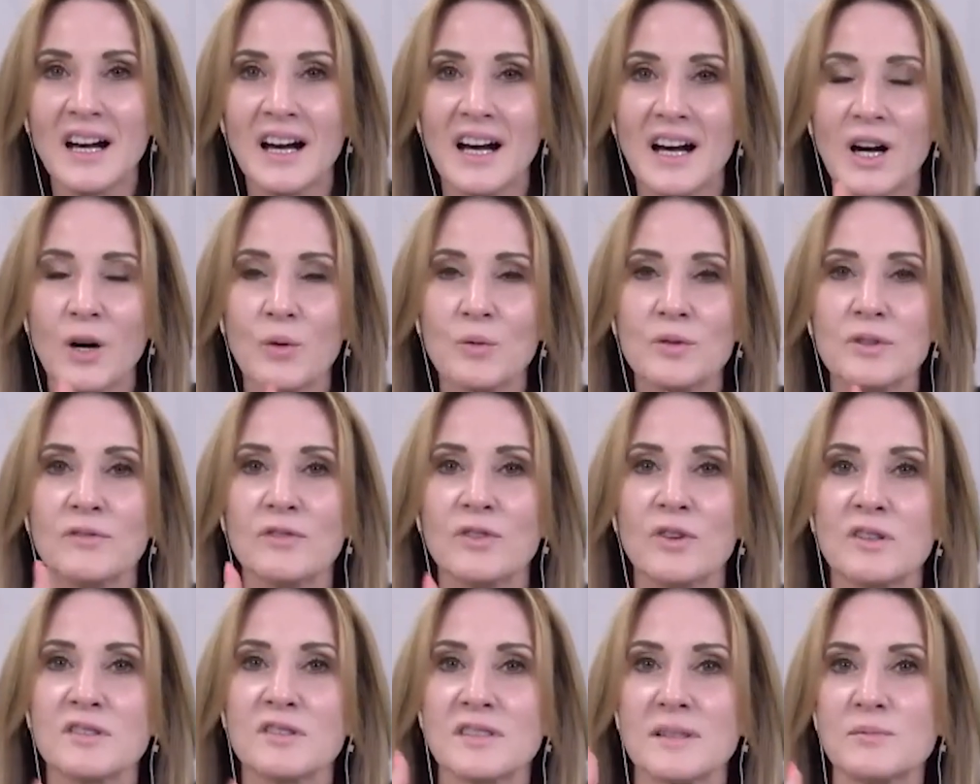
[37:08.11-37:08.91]
I would have
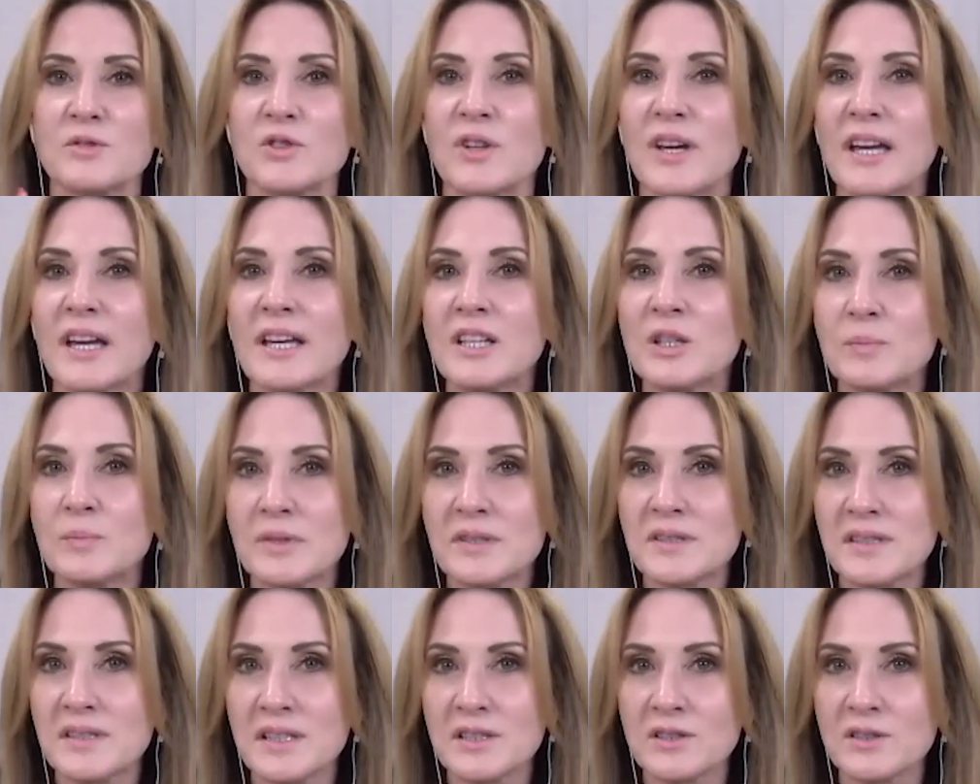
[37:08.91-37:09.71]
lost up to
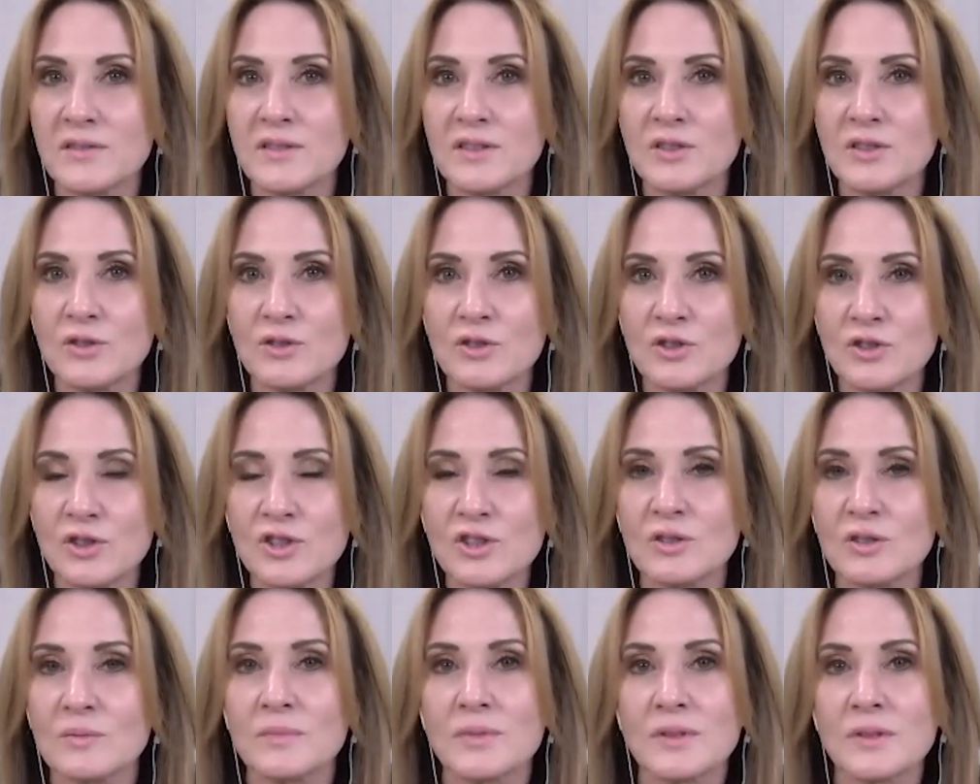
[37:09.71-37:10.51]
80% of the
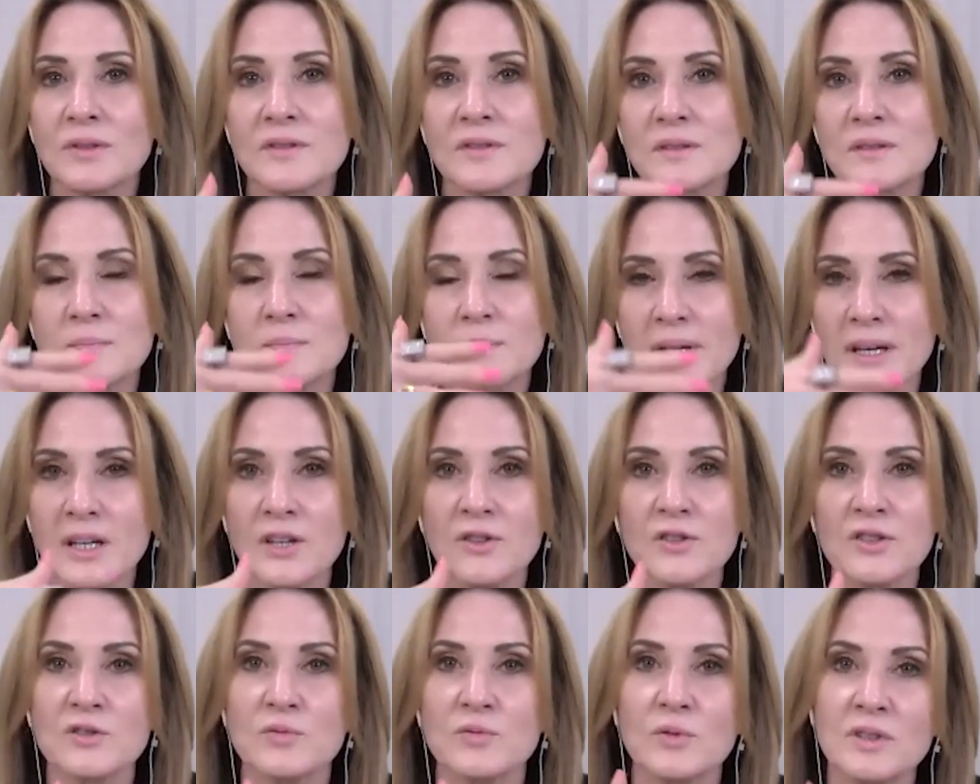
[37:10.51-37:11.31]
nutrition because the
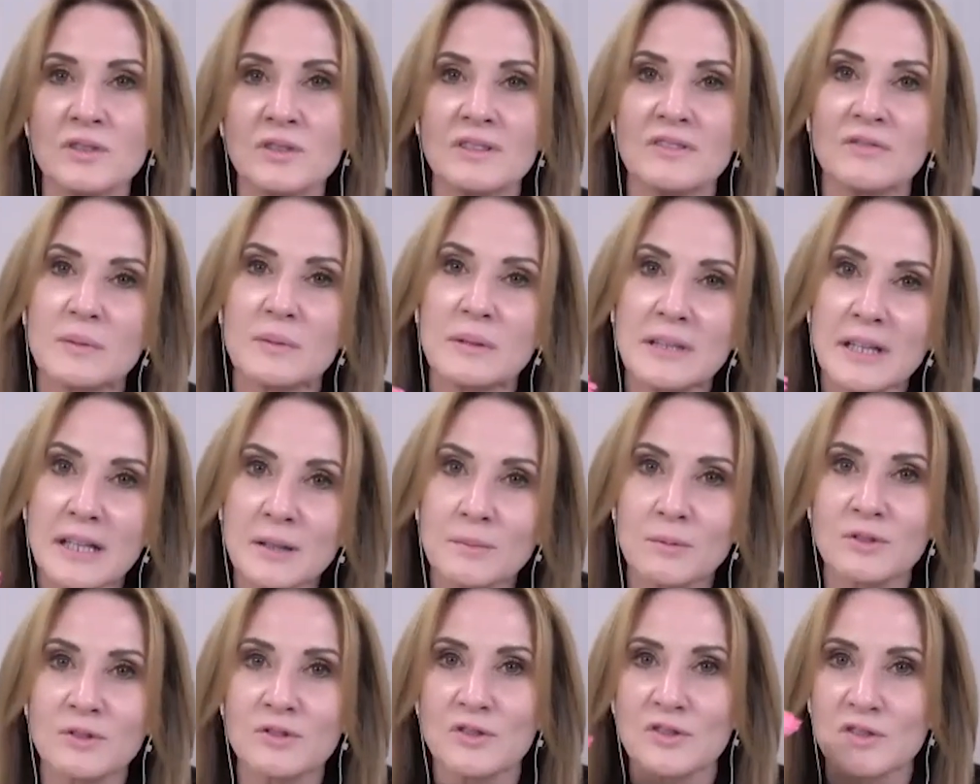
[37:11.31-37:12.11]
pancreas wouldn't have been
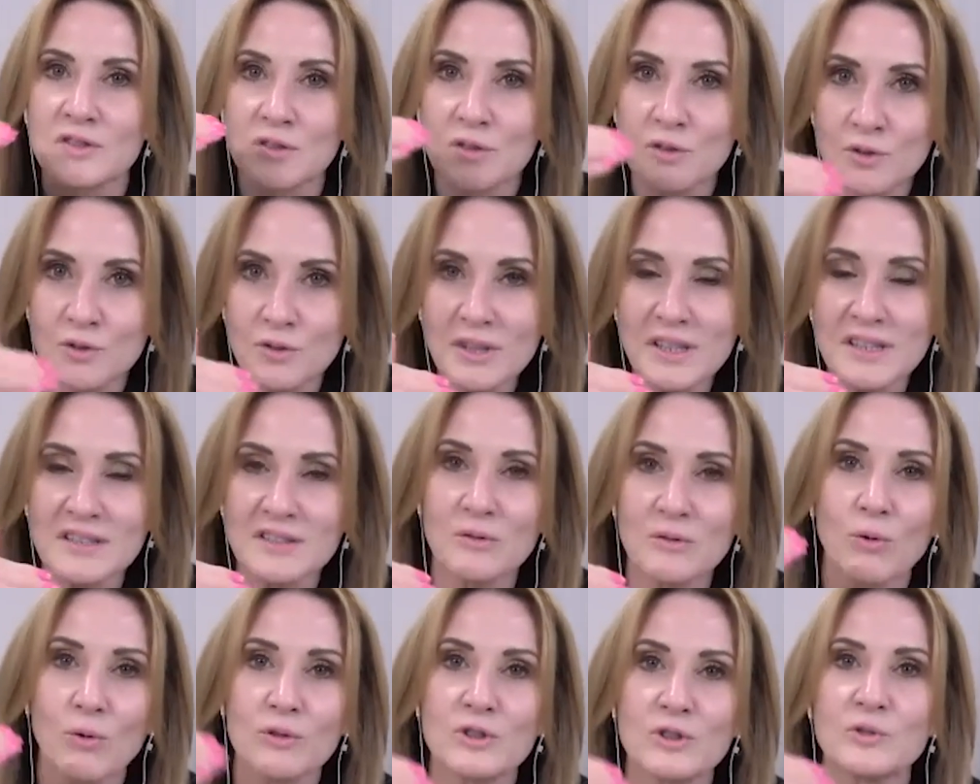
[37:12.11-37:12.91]
able to secrete
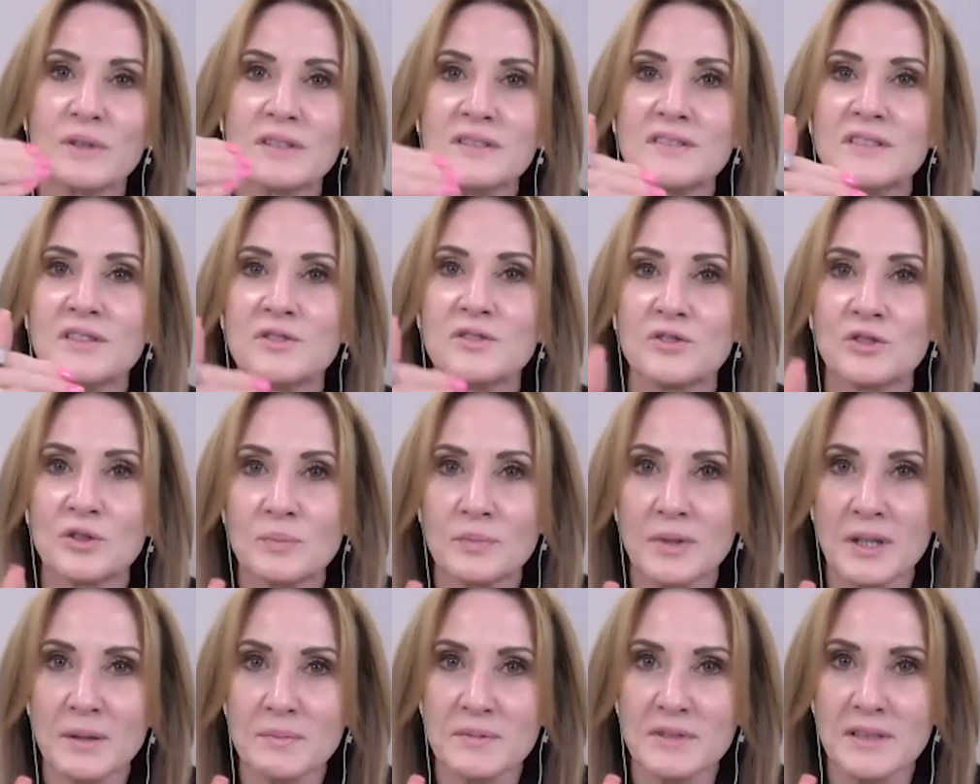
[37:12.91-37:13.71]
all 20
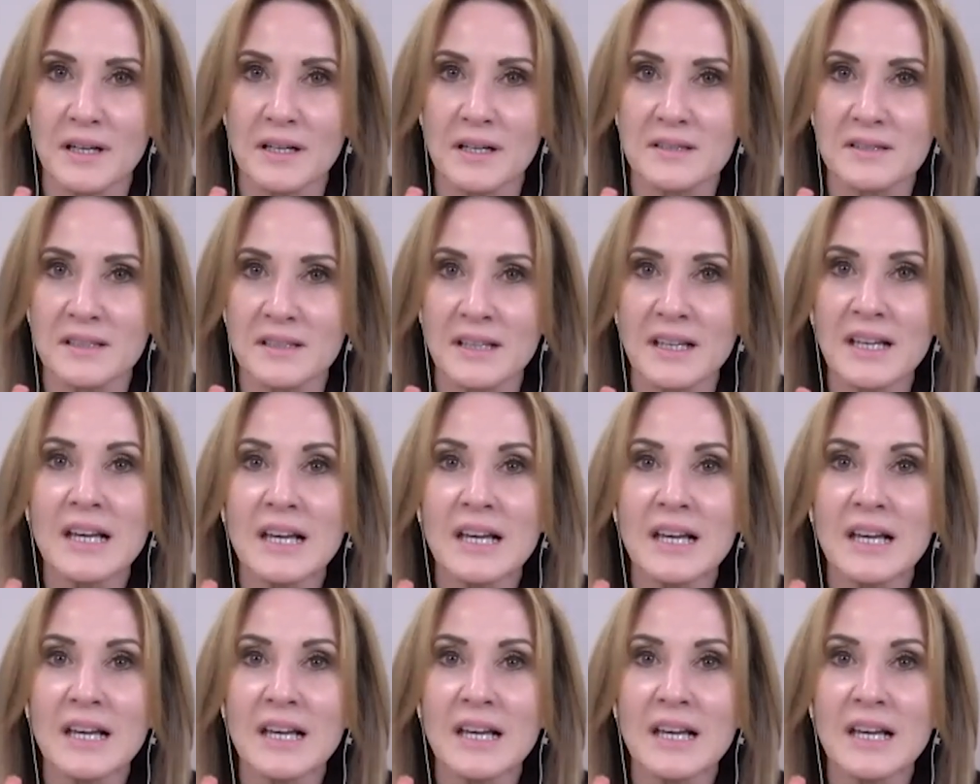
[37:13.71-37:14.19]
neuropeptides.